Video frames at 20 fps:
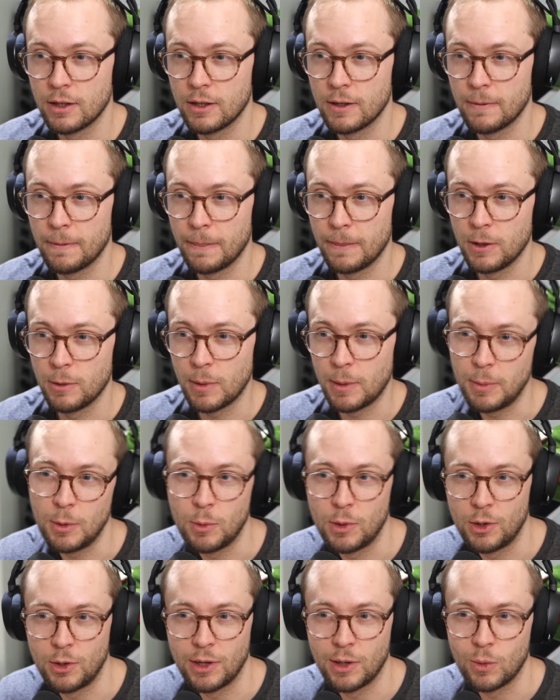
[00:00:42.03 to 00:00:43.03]
you might be
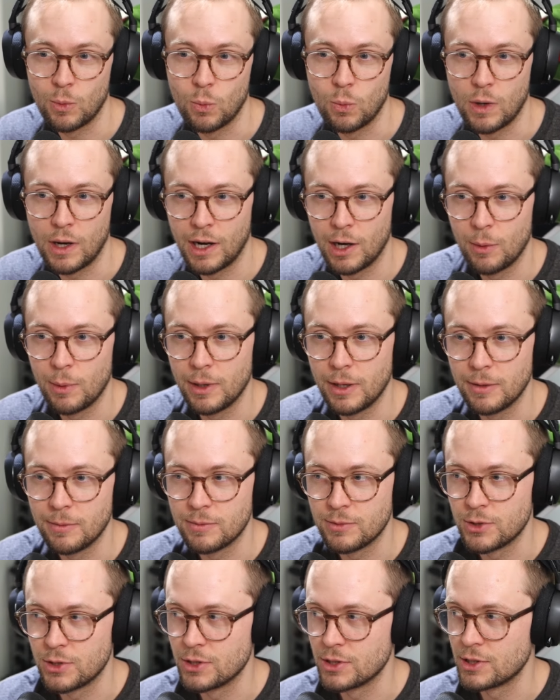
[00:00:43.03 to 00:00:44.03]
wondering, why are we
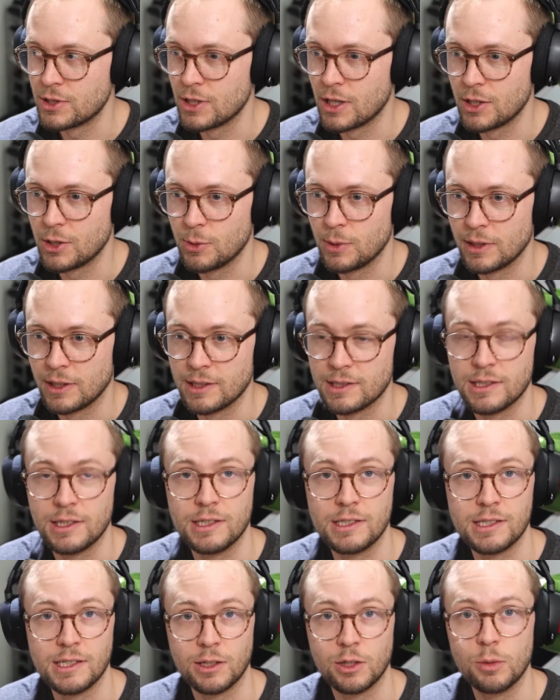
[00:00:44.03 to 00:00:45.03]
just not doing this in a
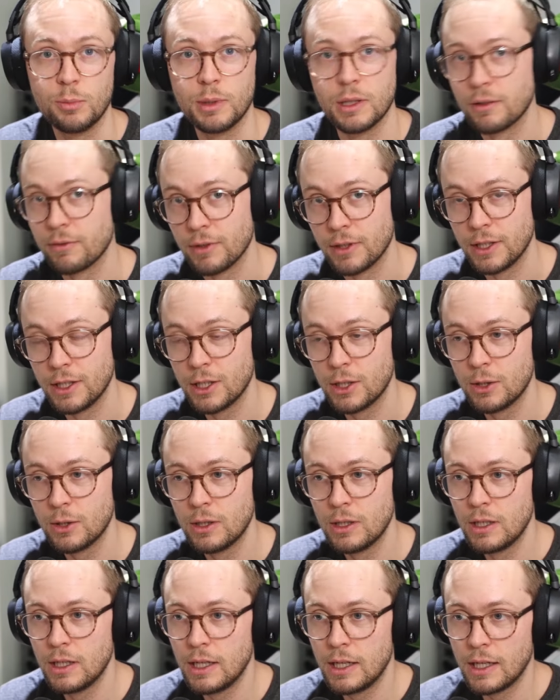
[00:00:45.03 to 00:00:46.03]
single big video?
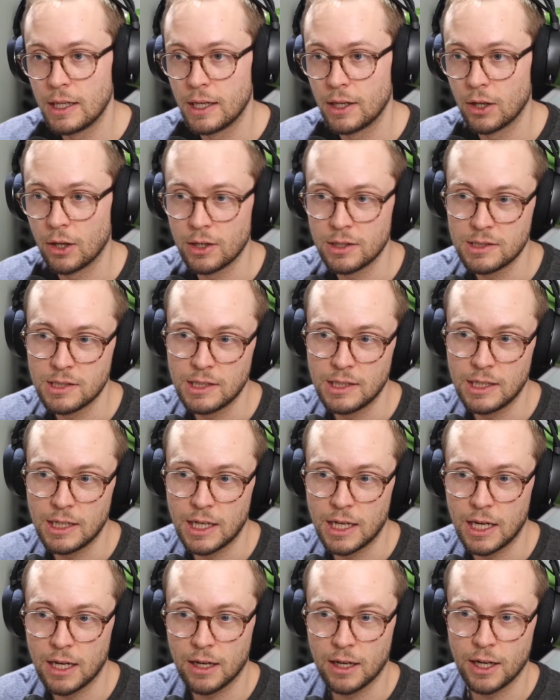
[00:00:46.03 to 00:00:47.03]
And honestly,
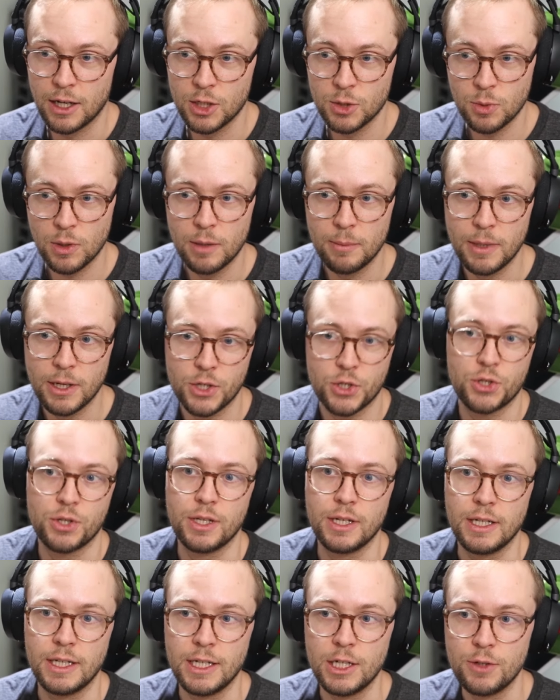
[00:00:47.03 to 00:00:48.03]
I just want to make sure that
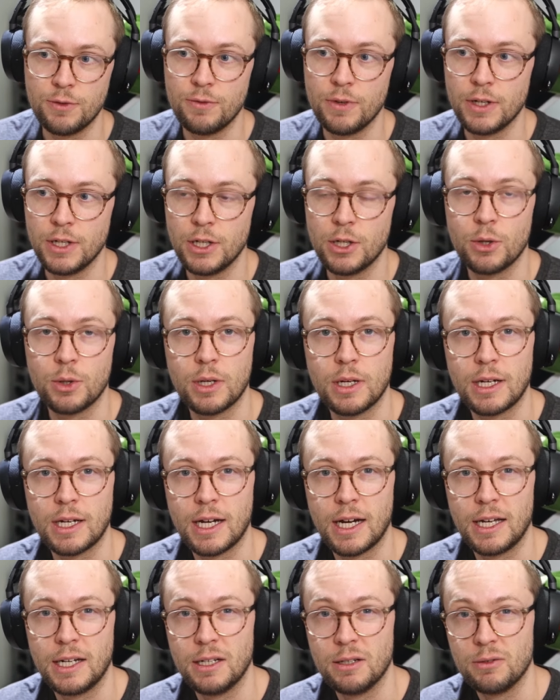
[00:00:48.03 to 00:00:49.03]
each video can
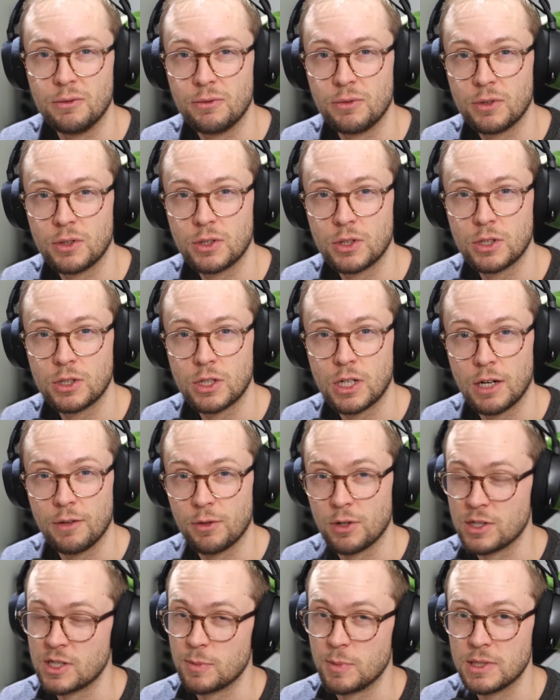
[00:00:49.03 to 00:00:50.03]
kind of cover
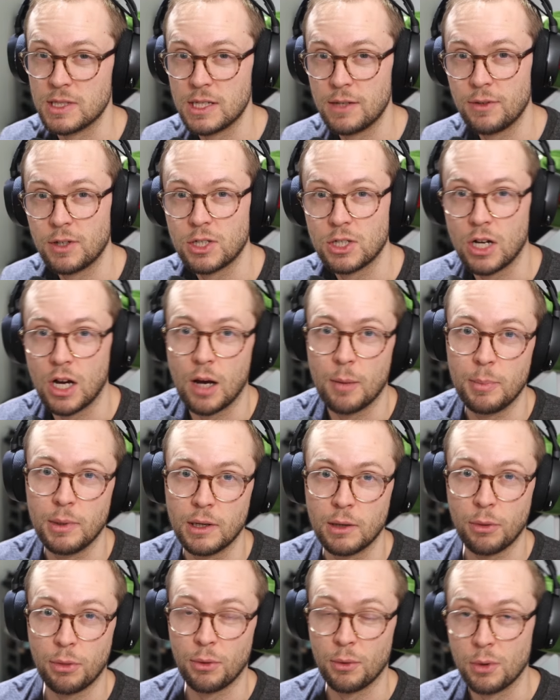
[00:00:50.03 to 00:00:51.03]
a specific topic
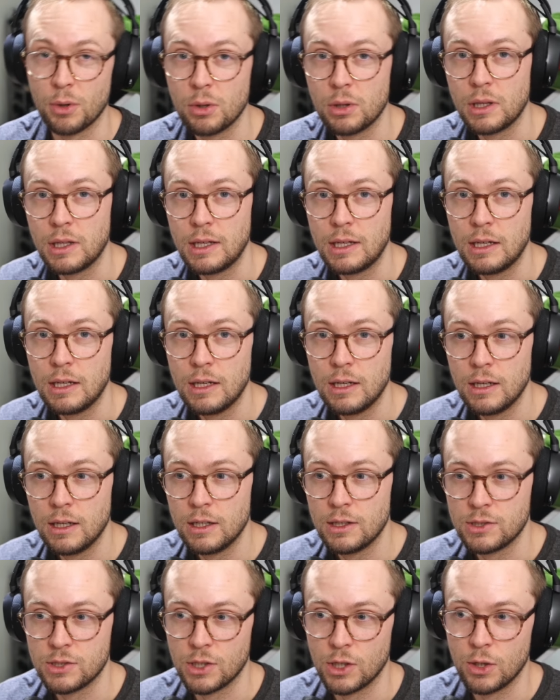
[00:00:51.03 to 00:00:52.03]
thoroughly.
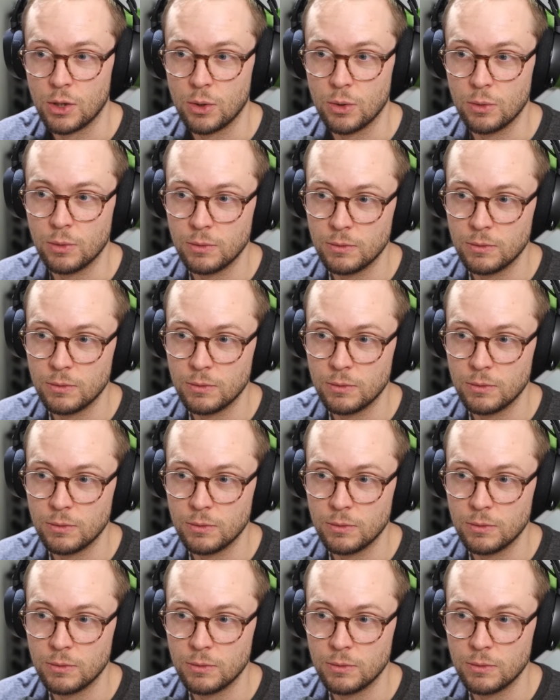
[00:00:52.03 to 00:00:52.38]
So,